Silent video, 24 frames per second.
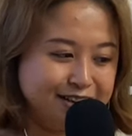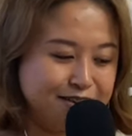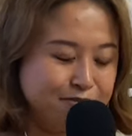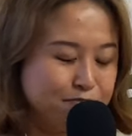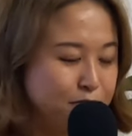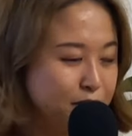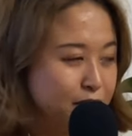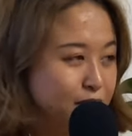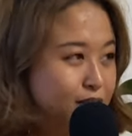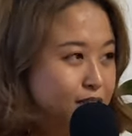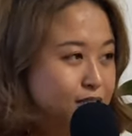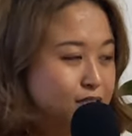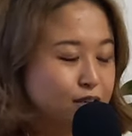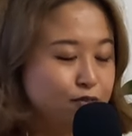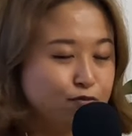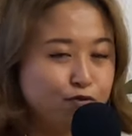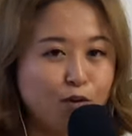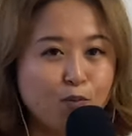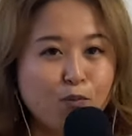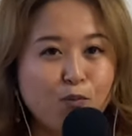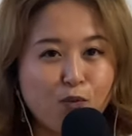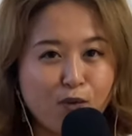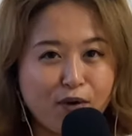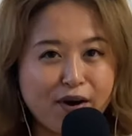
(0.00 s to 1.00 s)
Because
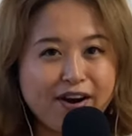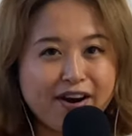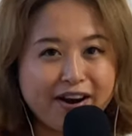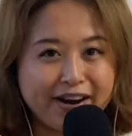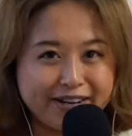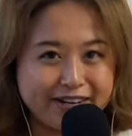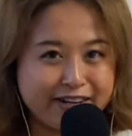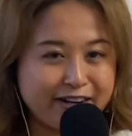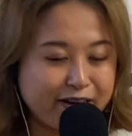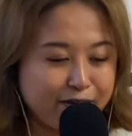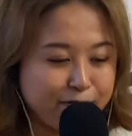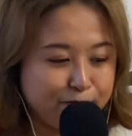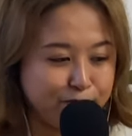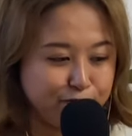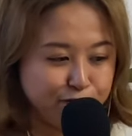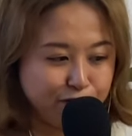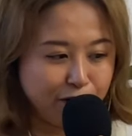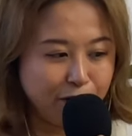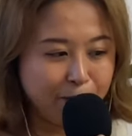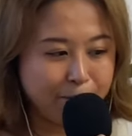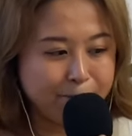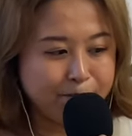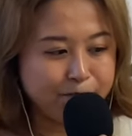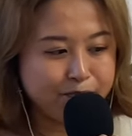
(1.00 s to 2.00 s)
from where I come
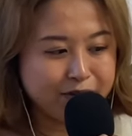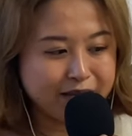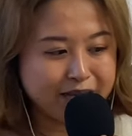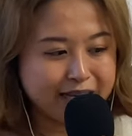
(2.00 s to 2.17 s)
from,